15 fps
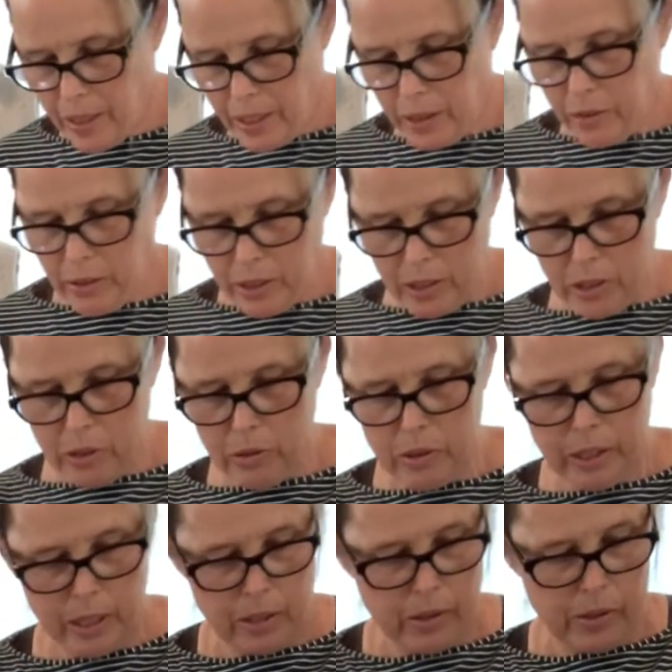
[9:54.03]
you can use
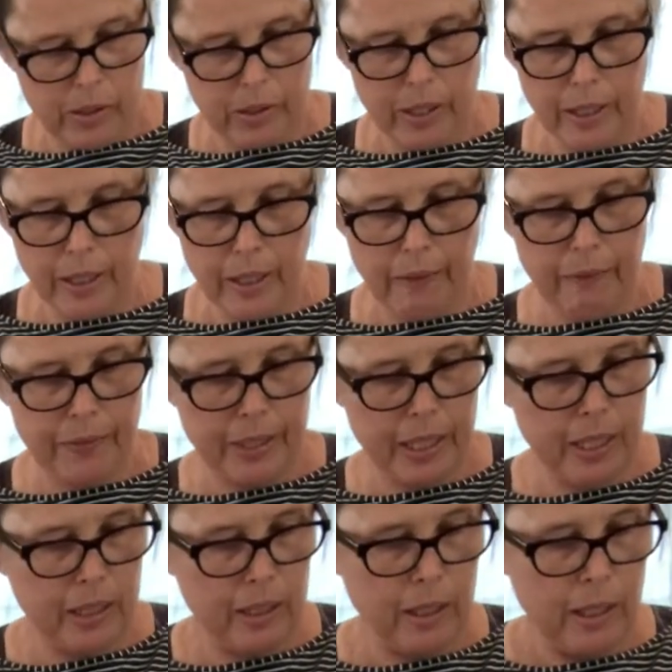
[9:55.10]
it, or you can gift it,